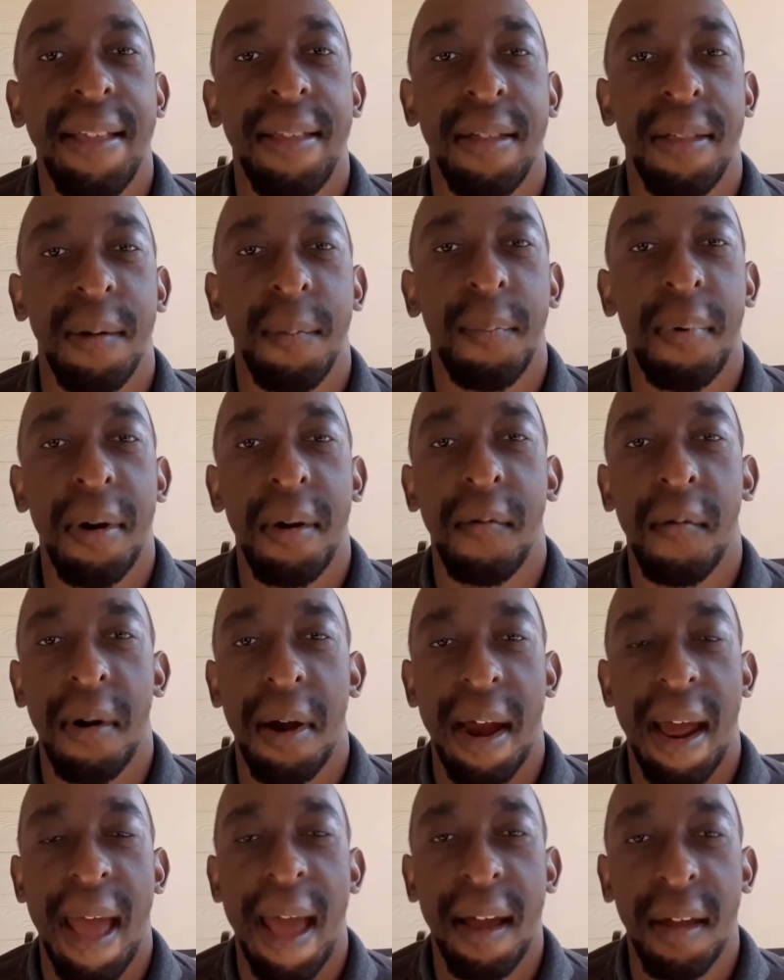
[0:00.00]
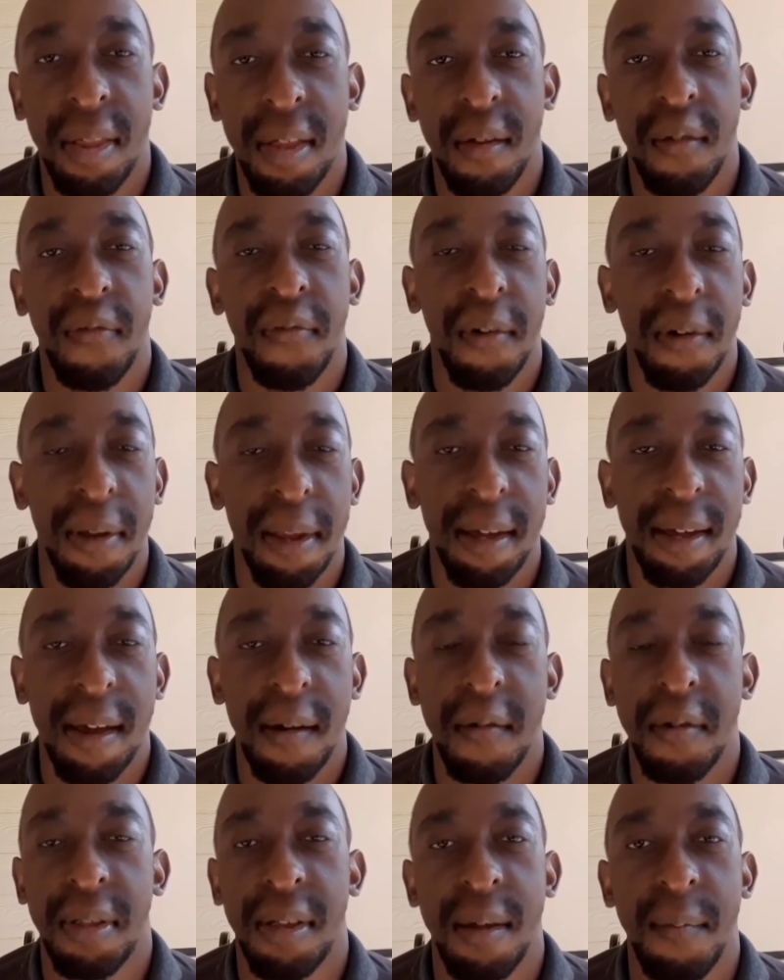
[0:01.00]
to the point where I actually felt like I
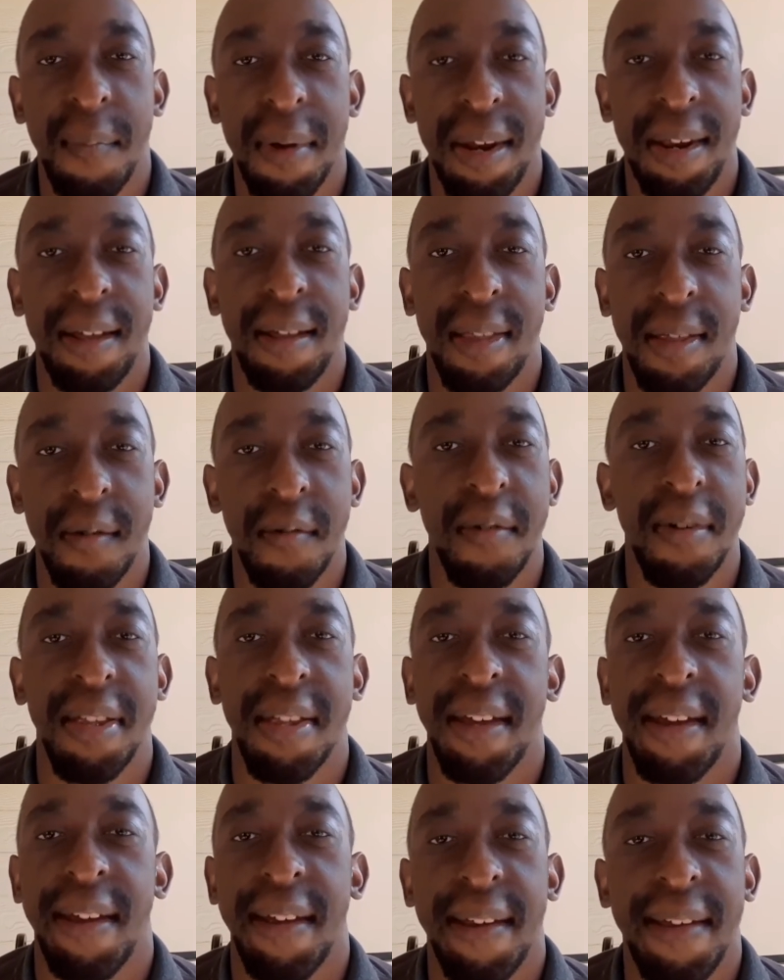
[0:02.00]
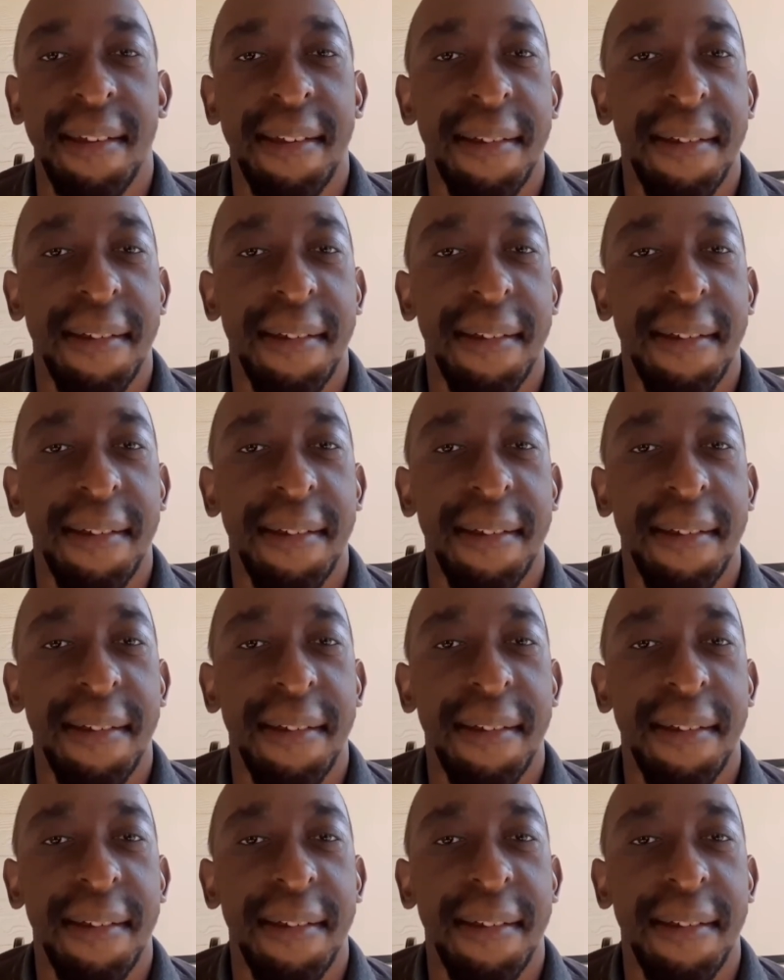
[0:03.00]
was committing suicide.